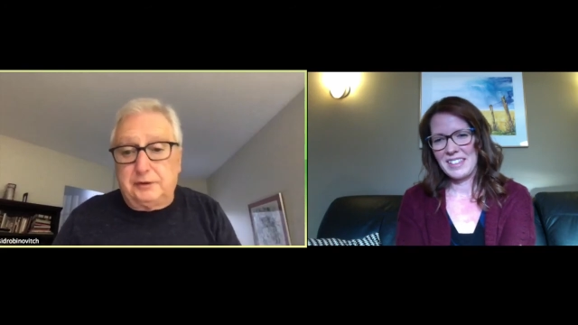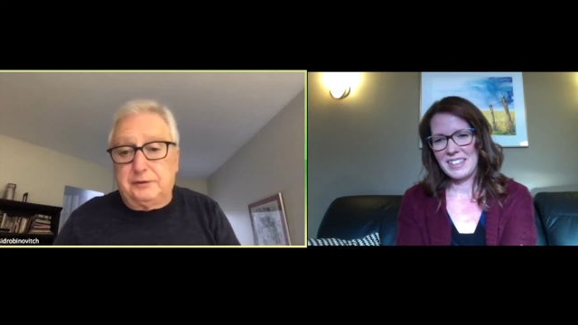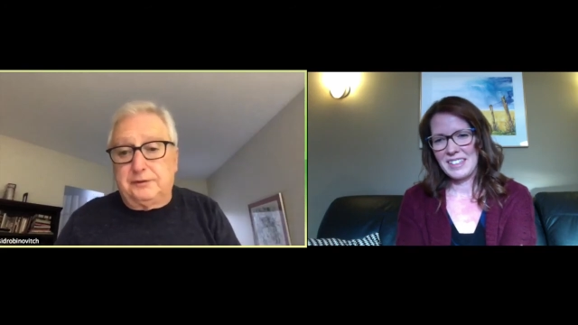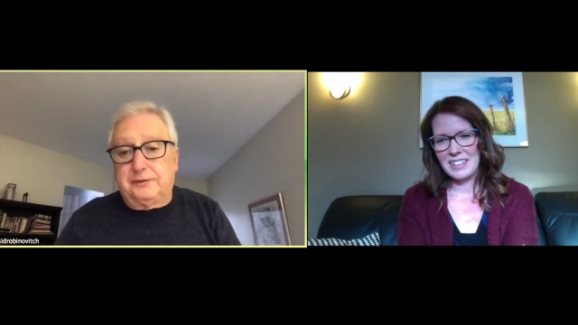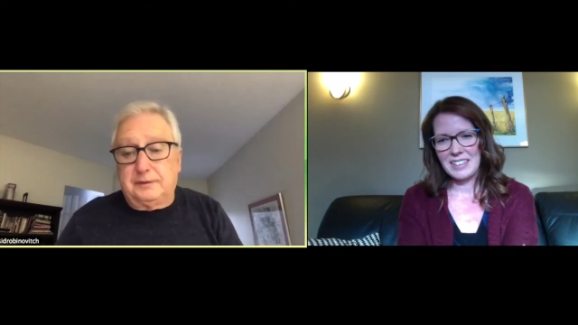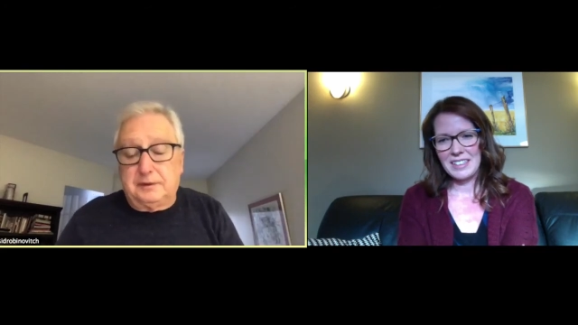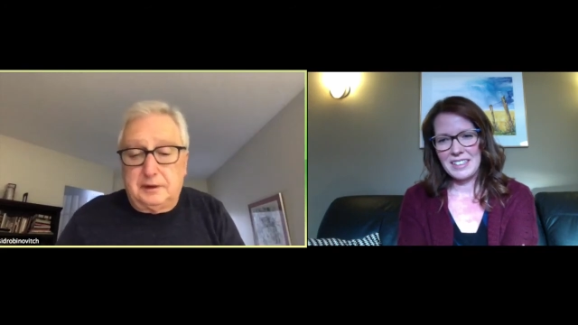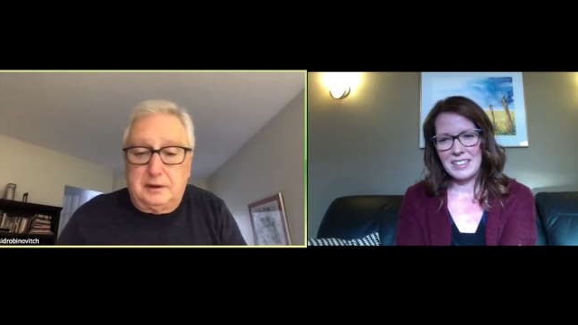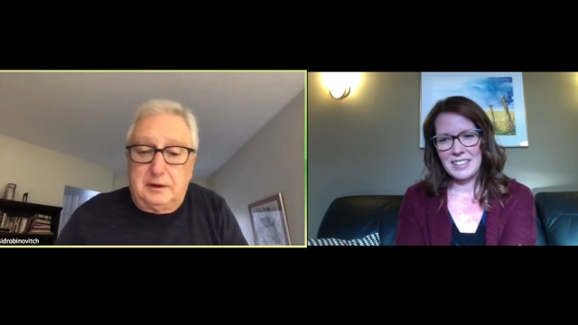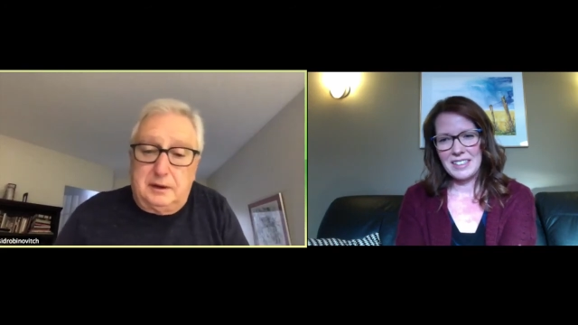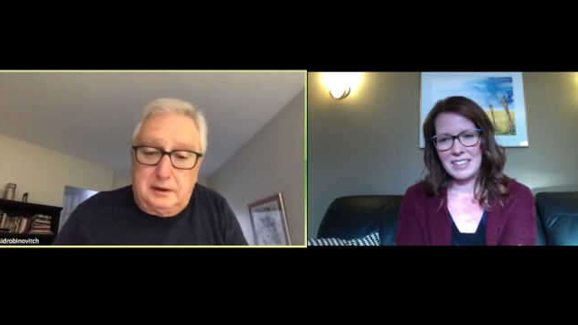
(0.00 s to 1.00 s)
Speaker 1: of
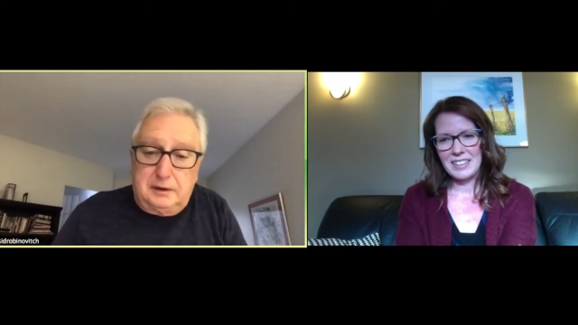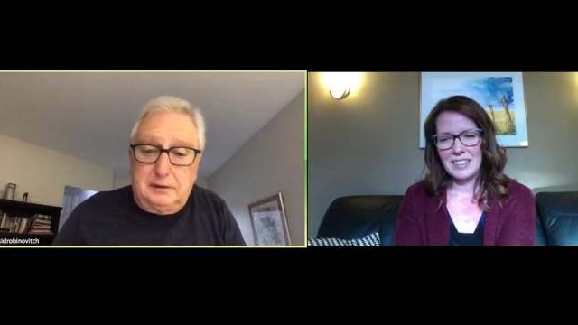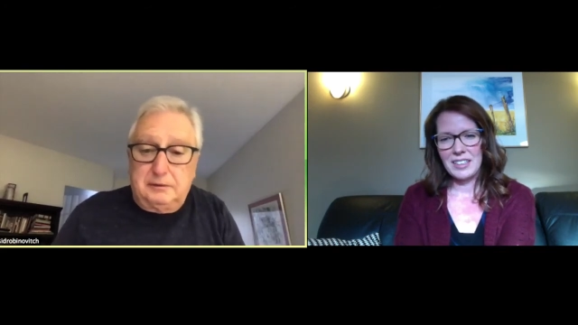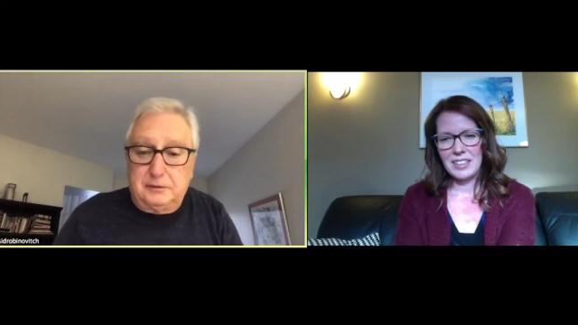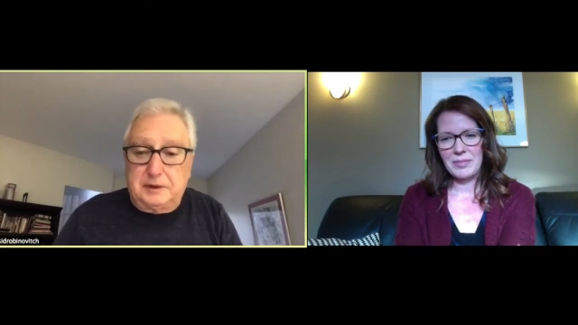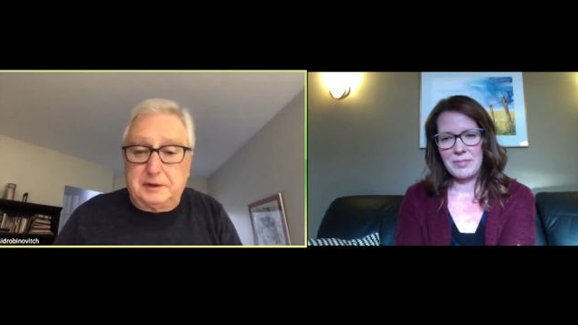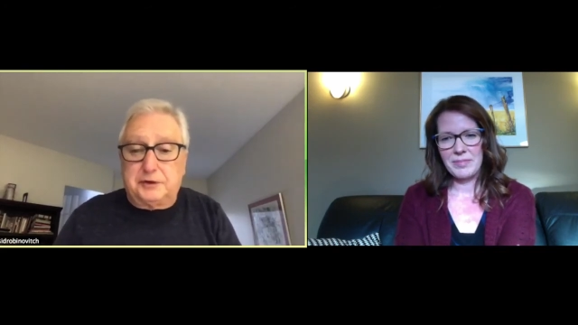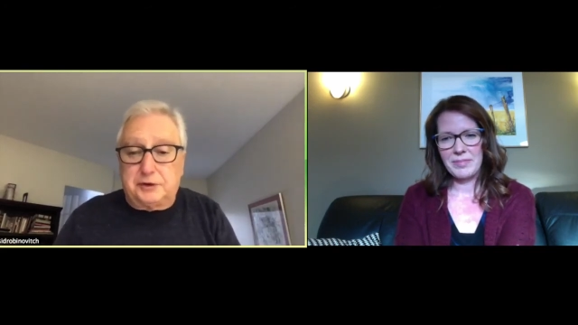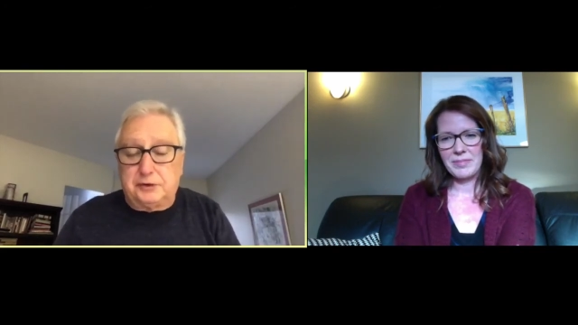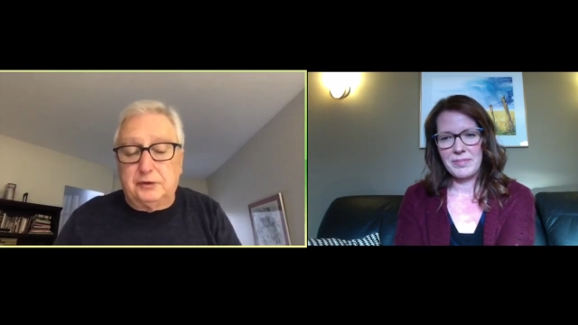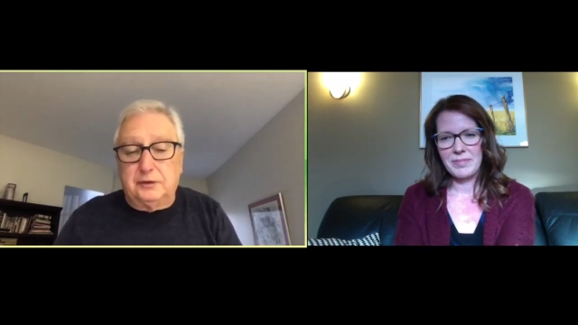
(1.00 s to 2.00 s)
uh, rings
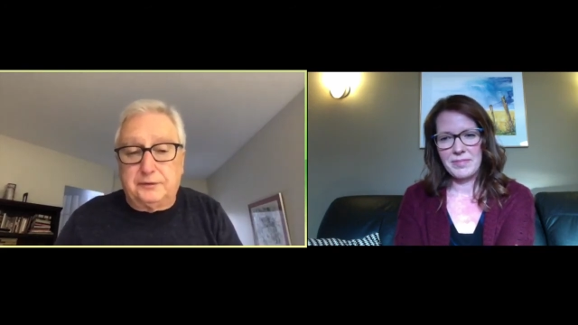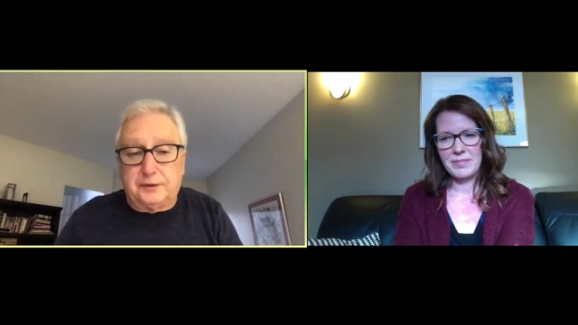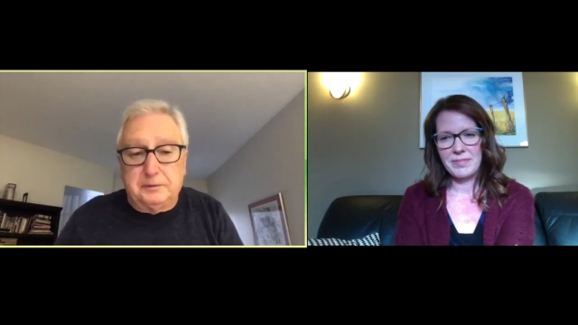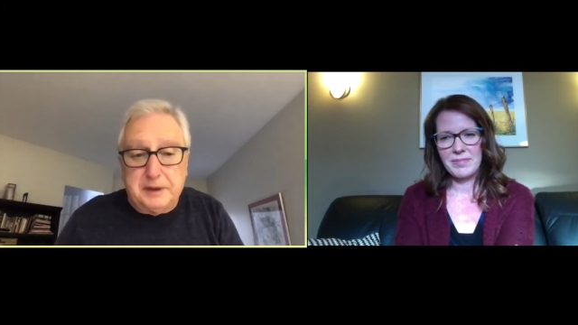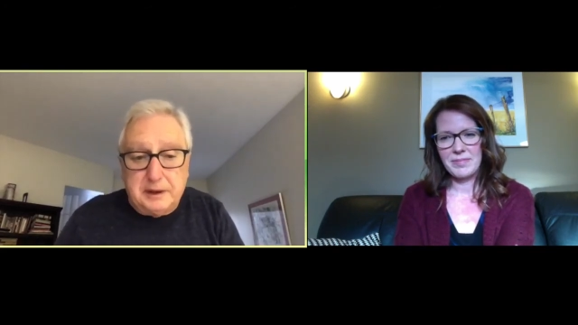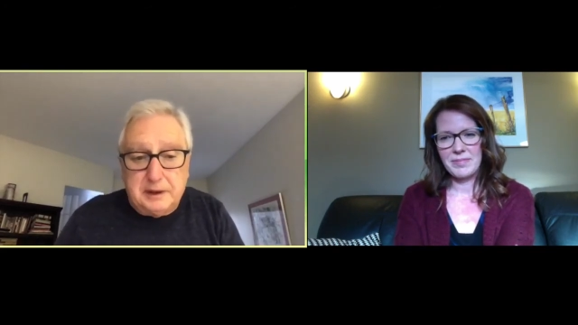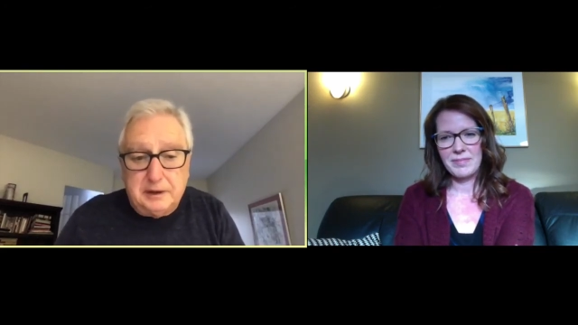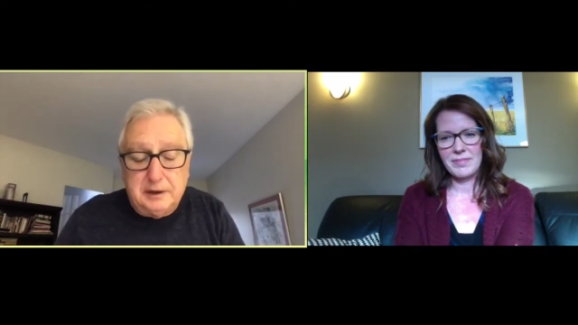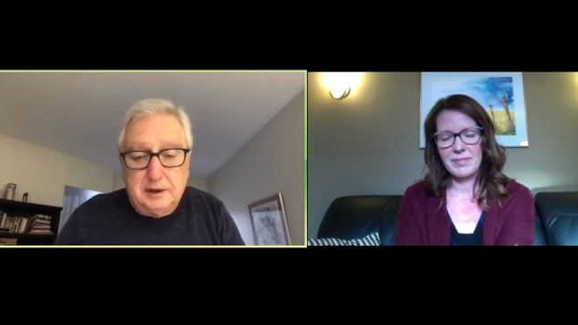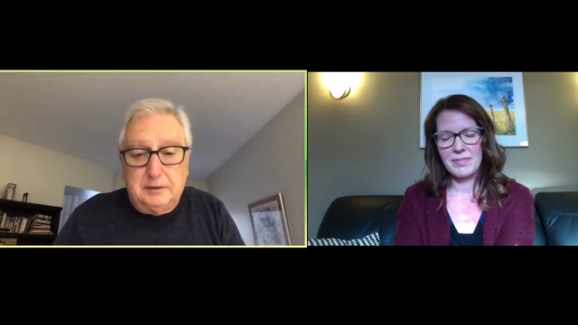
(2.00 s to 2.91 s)
true for me